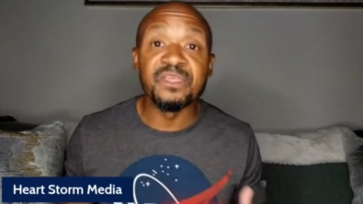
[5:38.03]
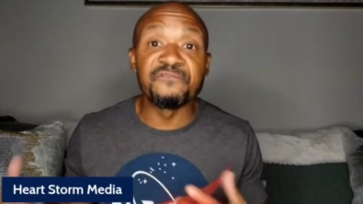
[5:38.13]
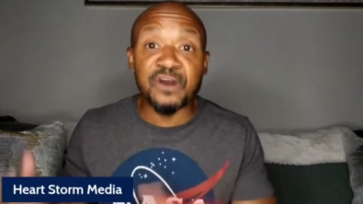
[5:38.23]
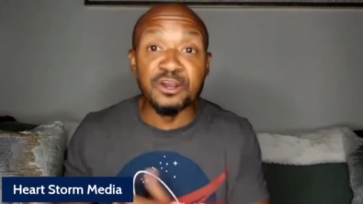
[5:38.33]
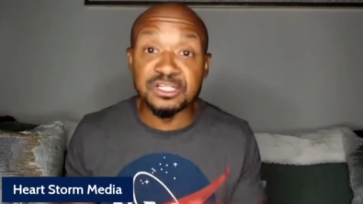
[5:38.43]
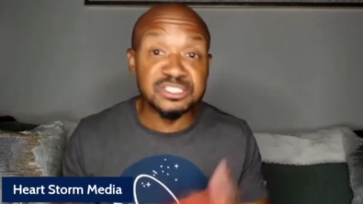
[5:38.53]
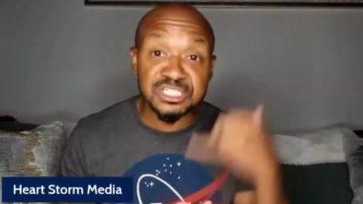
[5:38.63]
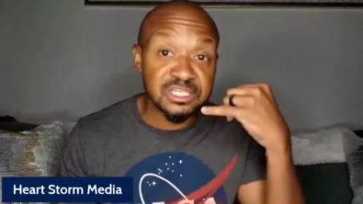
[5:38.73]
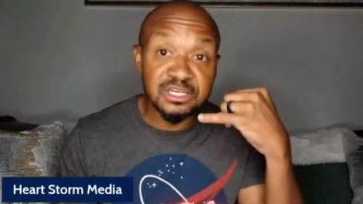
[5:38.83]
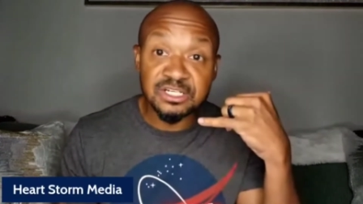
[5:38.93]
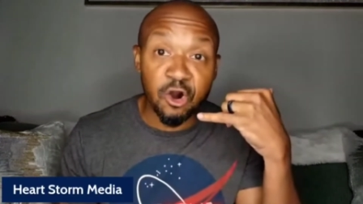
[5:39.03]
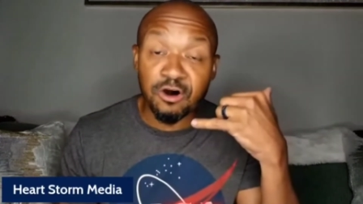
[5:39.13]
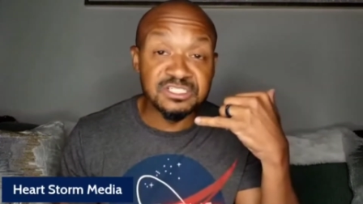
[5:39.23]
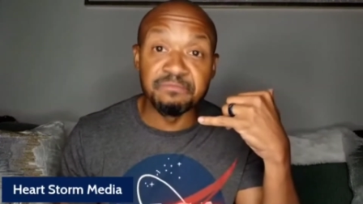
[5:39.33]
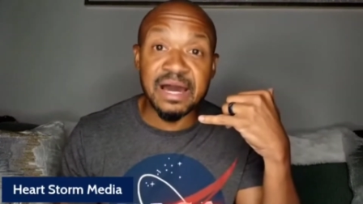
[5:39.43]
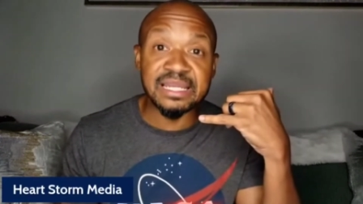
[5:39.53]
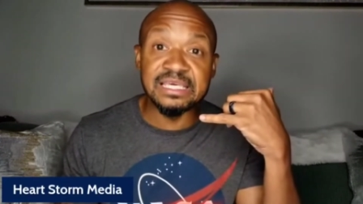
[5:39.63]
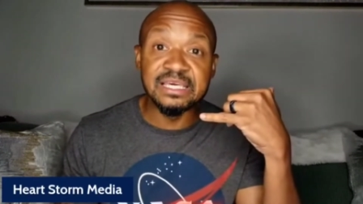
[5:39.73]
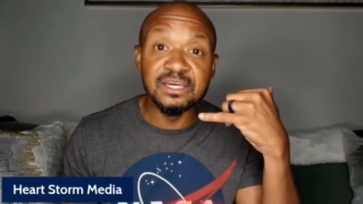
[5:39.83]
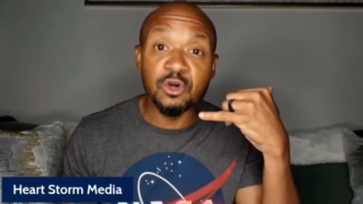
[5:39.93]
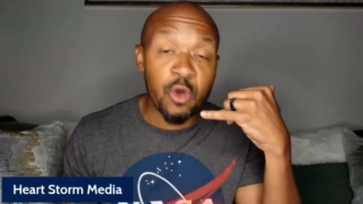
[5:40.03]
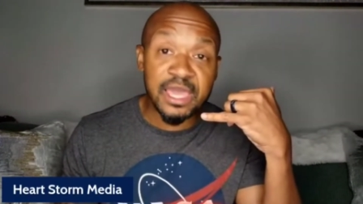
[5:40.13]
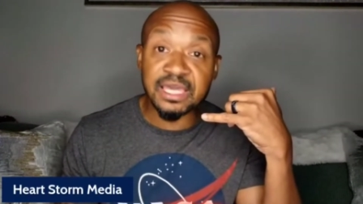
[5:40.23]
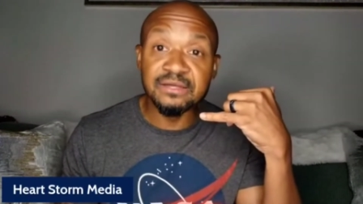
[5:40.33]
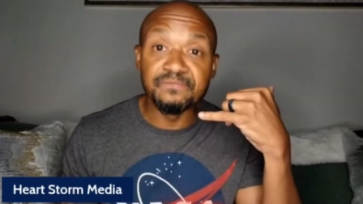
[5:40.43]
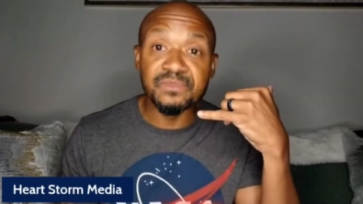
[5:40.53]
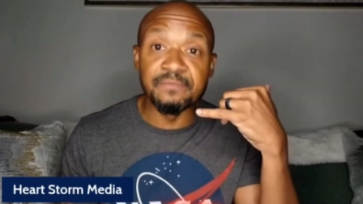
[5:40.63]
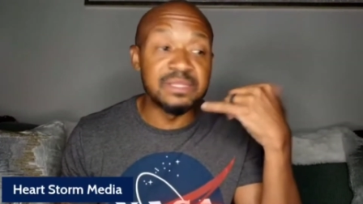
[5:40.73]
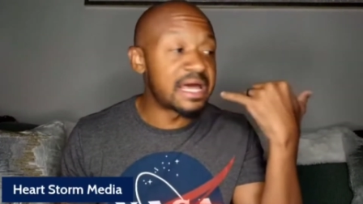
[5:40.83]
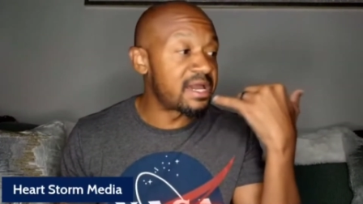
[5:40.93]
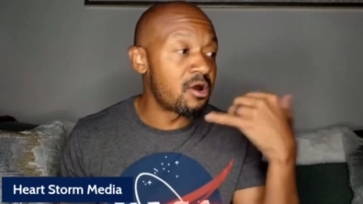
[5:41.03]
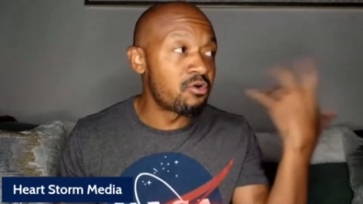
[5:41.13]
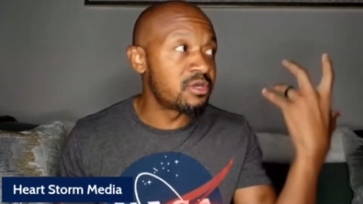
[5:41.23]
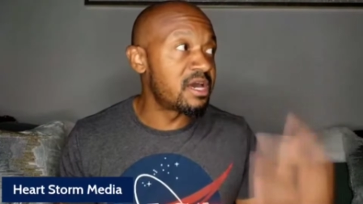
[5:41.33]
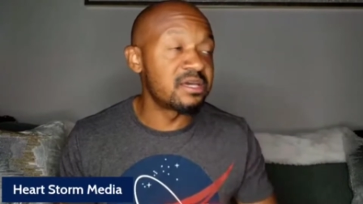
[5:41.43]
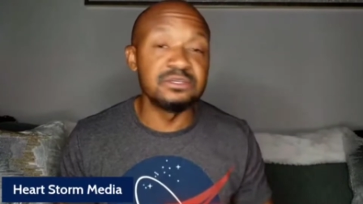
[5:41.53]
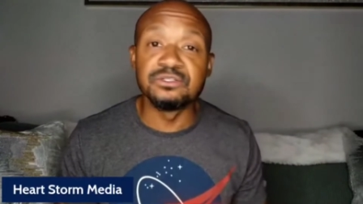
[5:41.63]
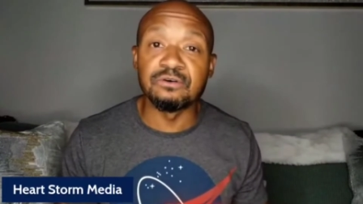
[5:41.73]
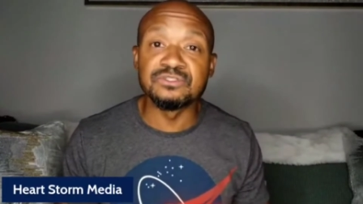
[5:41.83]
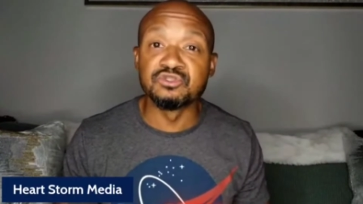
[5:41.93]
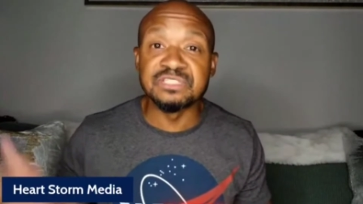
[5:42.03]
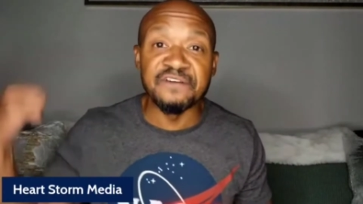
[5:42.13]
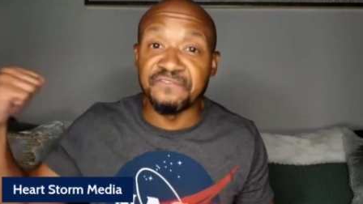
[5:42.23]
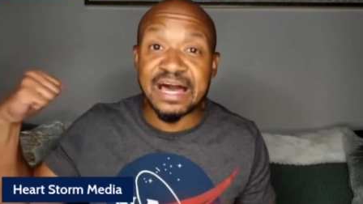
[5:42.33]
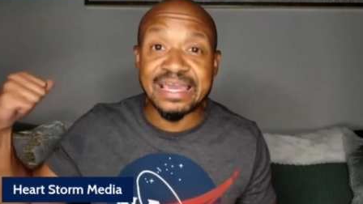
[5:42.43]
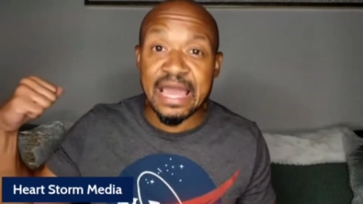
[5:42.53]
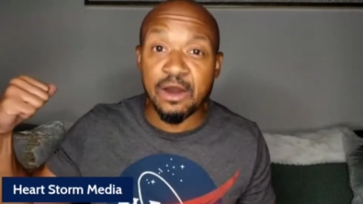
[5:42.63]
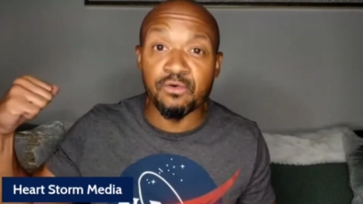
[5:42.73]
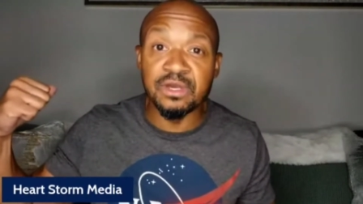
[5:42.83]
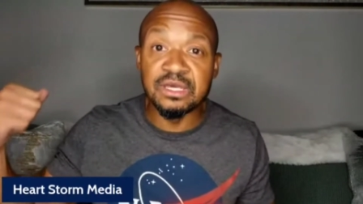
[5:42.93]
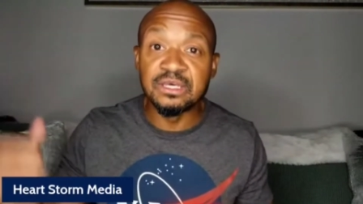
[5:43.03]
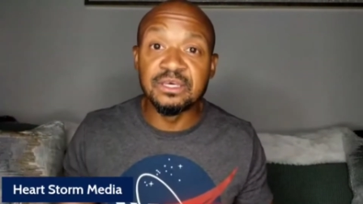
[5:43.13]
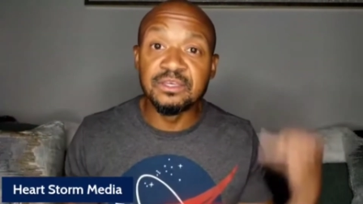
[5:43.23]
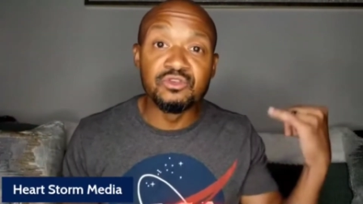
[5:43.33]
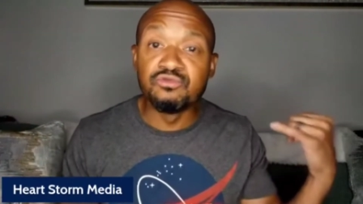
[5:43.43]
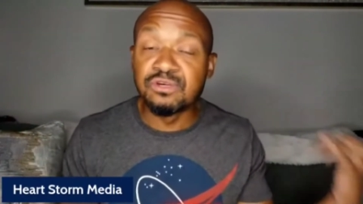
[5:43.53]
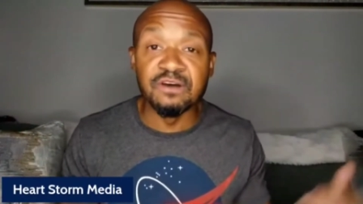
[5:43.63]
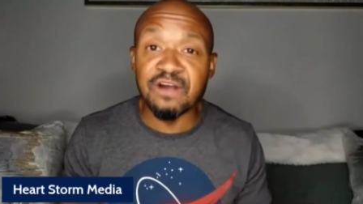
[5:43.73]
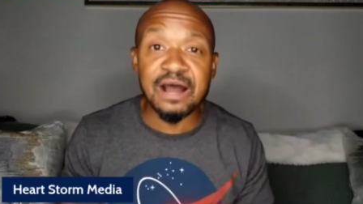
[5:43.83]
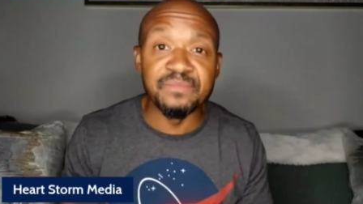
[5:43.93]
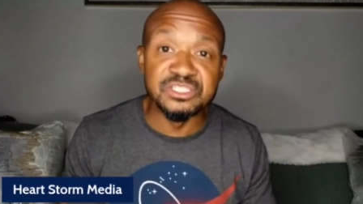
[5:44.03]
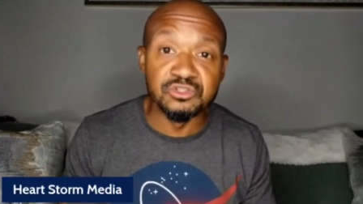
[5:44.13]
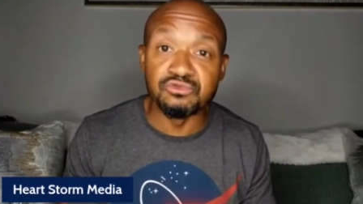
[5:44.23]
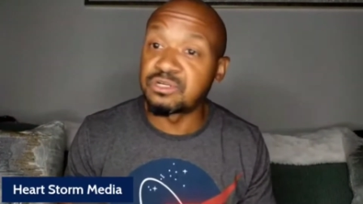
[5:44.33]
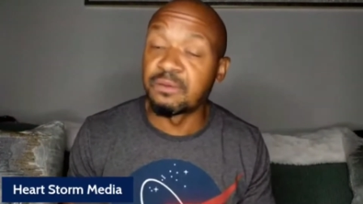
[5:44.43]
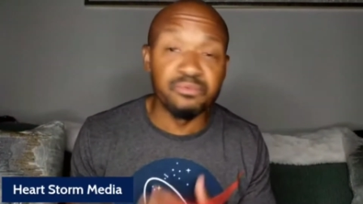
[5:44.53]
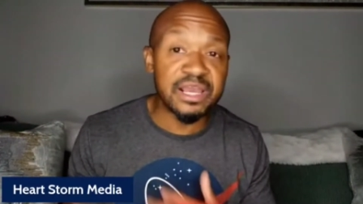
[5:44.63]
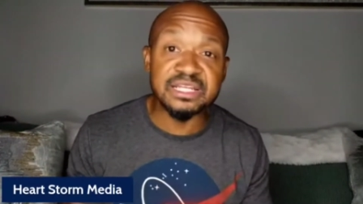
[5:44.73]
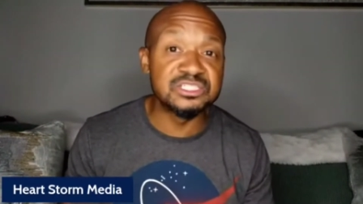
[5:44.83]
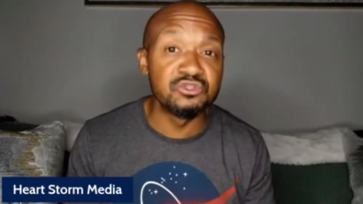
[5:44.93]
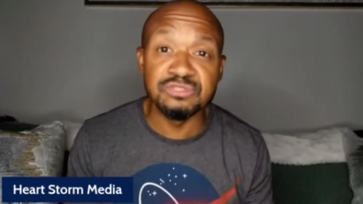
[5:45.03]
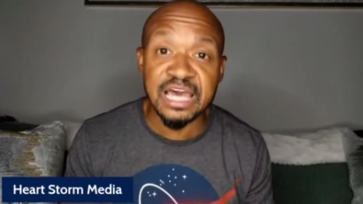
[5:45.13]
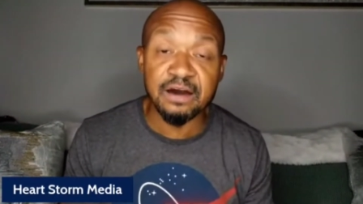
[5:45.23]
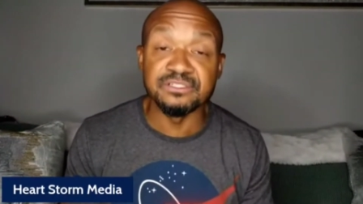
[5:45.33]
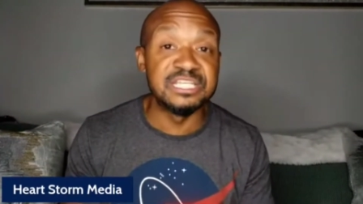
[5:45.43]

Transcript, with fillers: For her to just call somebody quick and be like, oh yeah, you know, as soon as I fly out, you come rob this dude. Come break in this dude's house.